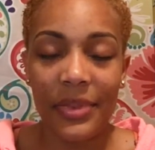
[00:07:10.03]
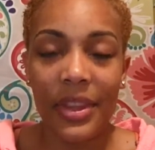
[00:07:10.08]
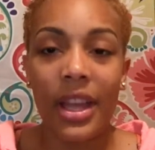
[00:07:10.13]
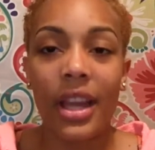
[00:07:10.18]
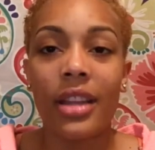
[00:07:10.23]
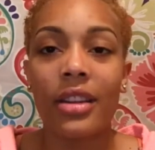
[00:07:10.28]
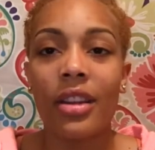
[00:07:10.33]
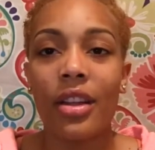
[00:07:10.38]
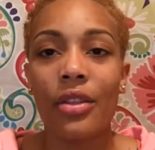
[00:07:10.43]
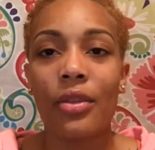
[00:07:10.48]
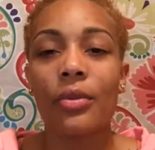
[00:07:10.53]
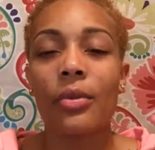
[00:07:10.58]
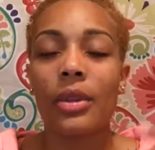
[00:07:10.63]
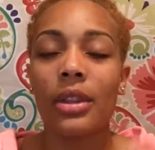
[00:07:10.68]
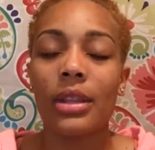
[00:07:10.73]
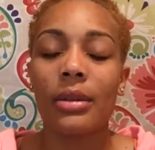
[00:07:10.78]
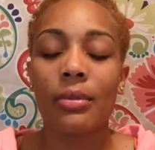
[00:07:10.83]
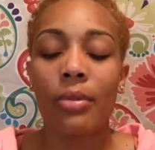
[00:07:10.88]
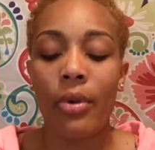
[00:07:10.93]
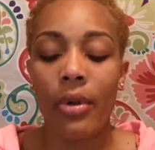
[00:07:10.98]
Another
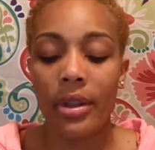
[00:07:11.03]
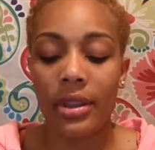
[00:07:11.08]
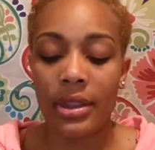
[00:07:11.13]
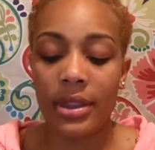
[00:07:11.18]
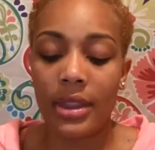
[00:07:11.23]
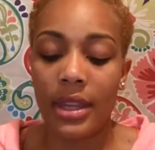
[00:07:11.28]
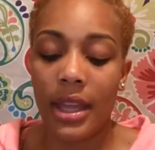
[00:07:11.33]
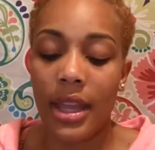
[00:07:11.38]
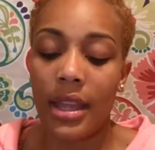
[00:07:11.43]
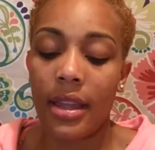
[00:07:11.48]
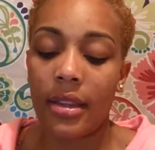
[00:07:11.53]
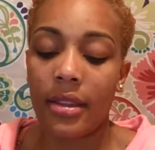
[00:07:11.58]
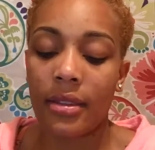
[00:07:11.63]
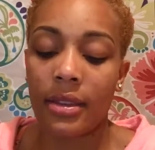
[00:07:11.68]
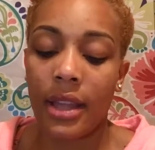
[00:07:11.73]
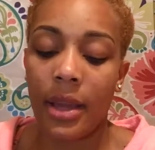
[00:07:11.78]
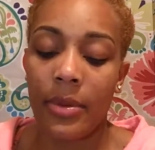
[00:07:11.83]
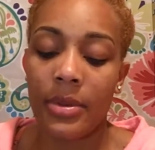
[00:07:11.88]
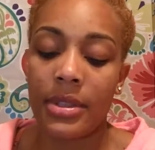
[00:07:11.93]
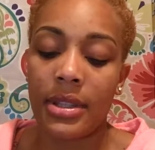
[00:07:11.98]
really important thing
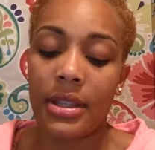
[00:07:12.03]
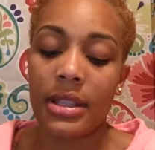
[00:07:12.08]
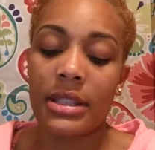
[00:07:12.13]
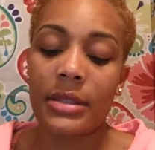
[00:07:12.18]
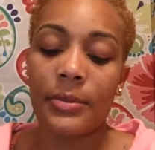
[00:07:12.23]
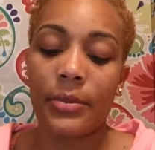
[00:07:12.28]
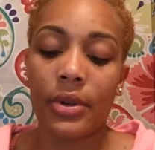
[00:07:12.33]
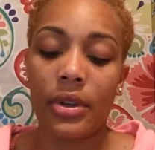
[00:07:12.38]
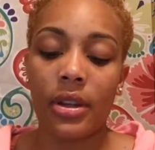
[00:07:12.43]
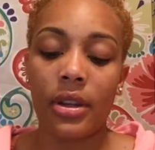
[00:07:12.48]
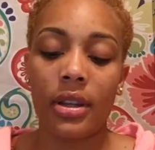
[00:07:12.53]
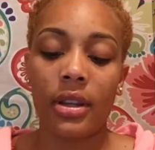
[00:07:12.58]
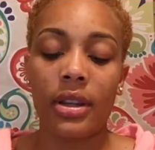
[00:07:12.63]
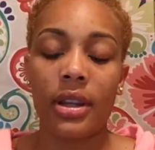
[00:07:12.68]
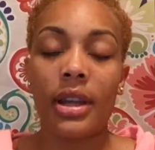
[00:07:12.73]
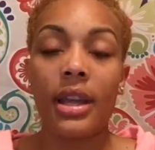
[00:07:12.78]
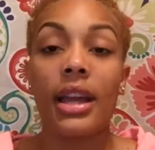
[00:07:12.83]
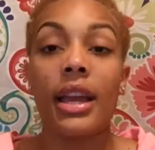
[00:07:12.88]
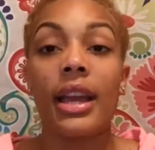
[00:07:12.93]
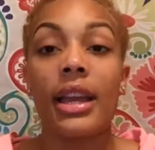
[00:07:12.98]
that was in this book
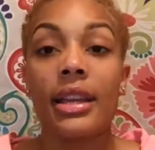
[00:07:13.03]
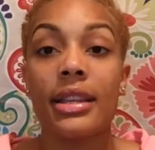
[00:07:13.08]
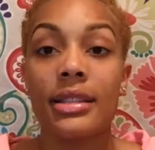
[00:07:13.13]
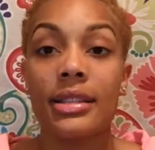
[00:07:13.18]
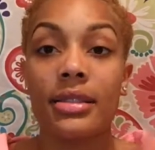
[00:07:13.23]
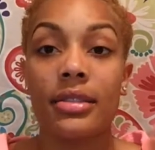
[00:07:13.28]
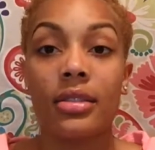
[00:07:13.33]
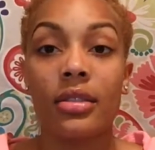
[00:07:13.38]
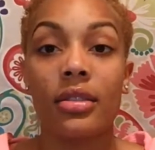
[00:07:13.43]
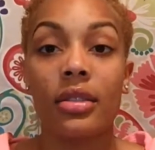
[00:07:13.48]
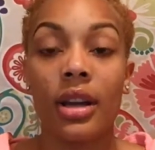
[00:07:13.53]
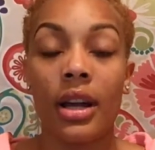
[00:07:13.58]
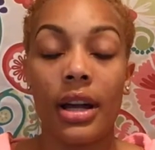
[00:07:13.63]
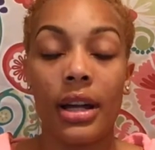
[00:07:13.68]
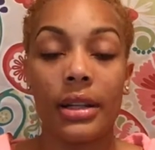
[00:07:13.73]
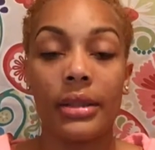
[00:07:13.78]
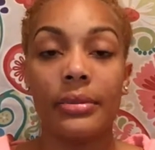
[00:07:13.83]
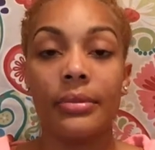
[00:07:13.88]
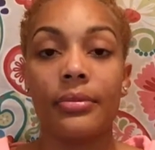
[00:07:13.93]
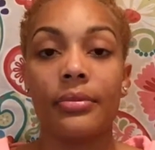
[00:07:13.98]
is
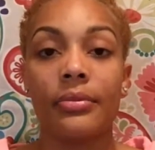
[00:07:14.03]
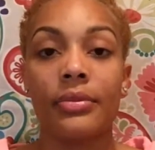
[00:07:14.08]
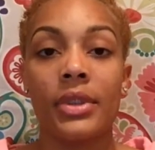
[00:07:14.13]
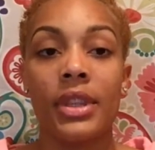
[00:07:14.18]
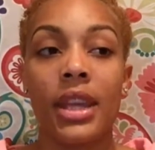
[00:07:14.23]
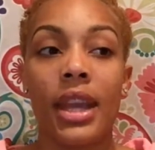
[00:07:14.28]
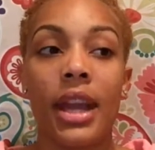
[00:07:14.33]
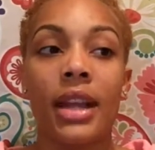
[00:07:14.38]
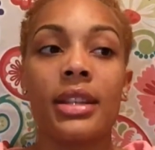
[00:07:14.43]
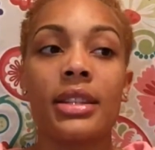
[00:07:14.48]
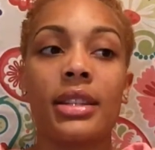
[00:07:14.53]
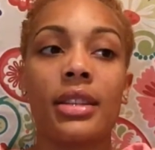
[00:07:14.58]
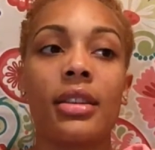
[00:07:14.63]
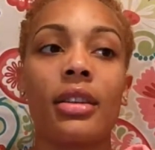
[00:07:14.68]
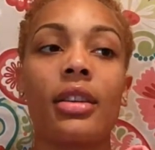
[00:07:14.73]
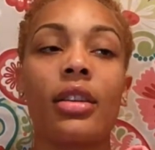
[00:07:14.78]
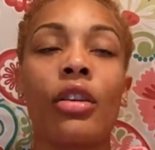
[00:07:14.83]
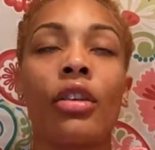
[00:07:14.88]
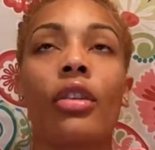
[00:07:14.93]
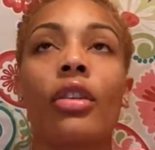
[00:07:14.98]
the
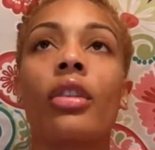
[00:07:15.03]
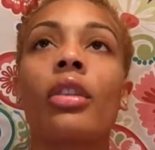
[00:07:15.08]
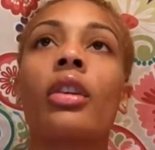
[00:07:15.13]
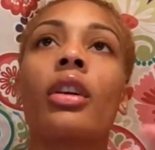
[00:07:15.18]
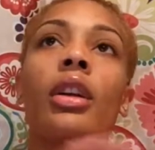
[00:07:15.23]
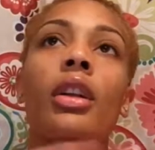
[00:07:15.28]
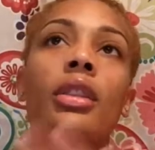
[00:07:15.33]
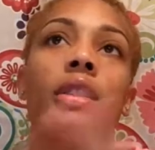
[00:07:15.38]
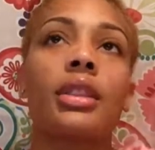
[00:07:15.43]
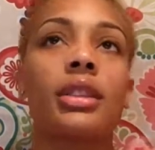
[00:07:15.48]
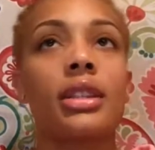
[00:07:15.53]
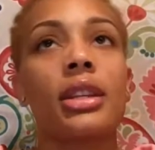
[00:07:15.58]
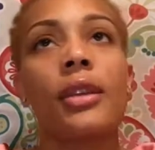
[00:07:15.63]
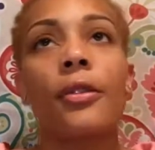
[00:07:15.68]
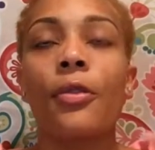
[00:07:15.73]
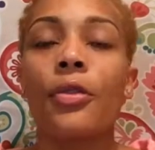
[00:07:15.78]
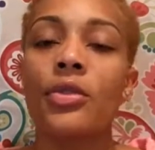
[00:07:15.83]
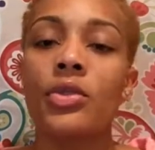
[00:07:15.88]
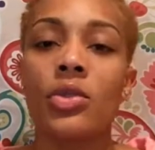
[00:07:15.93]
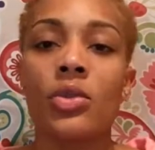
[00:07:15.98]
idea, or the
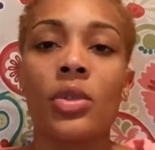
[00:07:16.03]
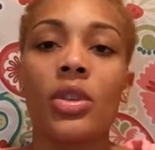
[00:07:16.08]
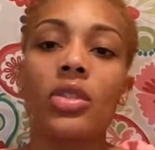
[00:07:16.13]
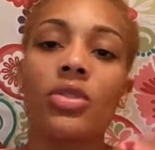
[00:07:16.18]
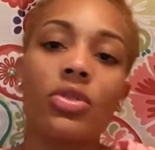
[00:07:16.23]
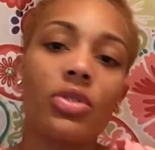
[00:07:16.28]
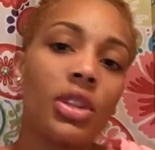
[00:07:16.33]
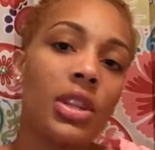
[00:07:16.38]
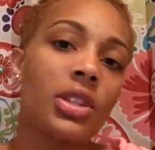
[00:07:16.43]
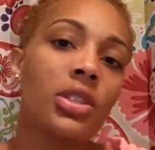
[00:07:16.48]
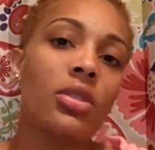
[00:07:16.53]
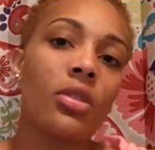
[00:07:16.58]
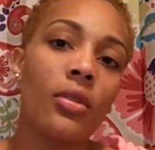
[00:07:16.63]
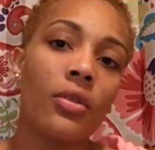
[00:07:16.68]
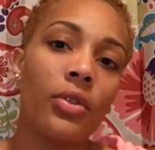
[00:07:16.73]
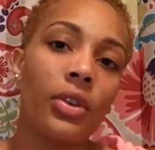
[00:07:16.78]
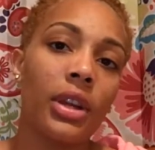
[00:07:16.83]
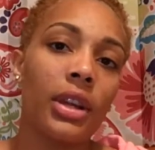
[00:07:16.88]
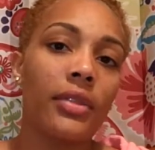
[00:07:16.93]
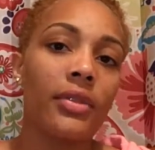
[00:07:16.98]
difference between traditional
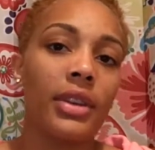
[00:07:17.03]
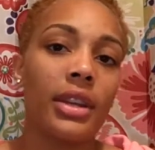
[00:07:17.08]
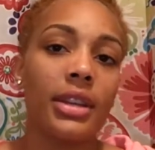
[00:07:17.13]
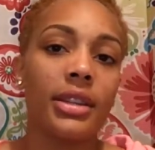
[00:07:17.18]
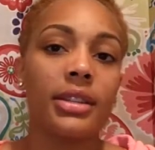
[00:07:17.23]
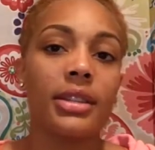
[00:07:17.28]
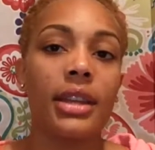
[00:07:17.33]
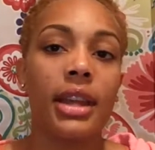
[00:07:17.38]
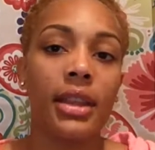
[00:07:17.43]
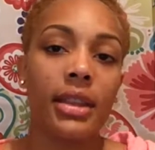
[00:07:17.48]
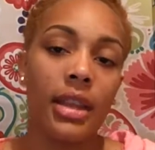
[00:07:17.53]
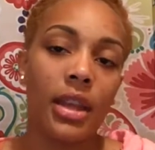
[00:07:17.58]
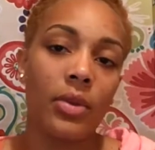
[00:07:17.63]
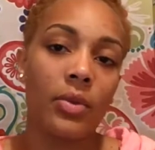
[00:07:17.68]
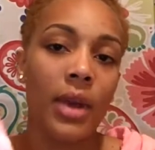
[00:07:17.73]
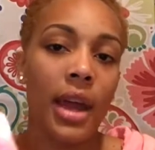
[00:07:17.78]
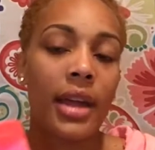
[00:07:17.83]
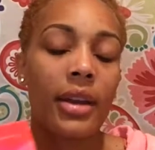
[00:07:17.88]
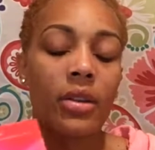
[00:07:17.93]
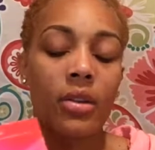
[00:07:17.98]
forgiveness and then
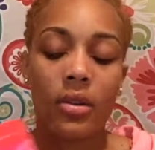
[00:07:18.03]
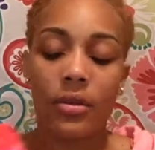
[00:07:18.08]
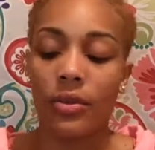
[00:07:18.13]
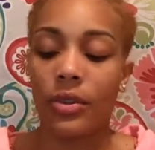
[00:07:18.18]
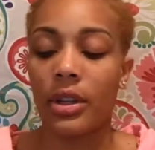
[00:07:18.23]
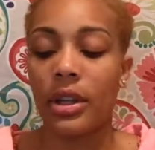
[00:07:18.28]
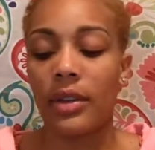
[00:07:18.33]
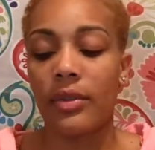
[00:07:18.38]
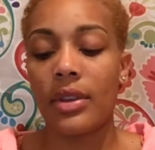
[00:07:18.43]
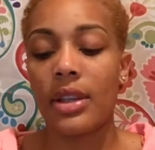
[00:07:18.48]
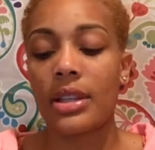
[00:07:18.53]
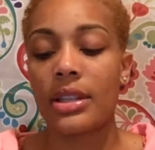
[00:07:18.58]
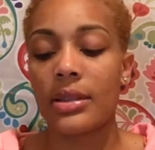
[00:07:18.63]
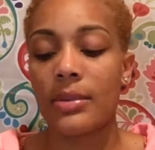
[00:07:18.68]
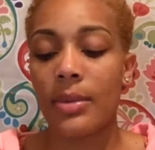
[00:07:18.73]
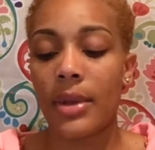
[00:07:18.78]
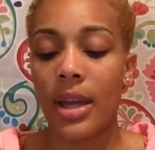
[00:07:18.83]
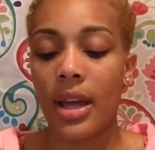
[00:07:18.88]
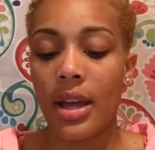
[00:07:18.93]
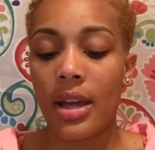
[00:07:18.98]
radical forgiveness,
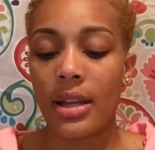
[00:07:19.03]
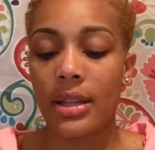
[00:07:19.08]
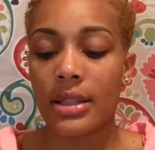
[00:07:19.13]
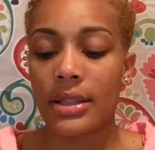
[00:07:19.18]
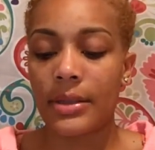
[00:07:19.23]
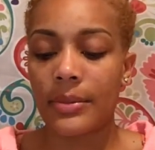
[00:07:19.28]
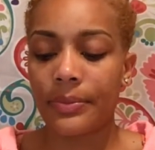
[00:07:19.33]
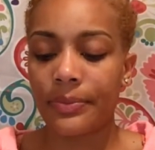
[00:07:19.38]
because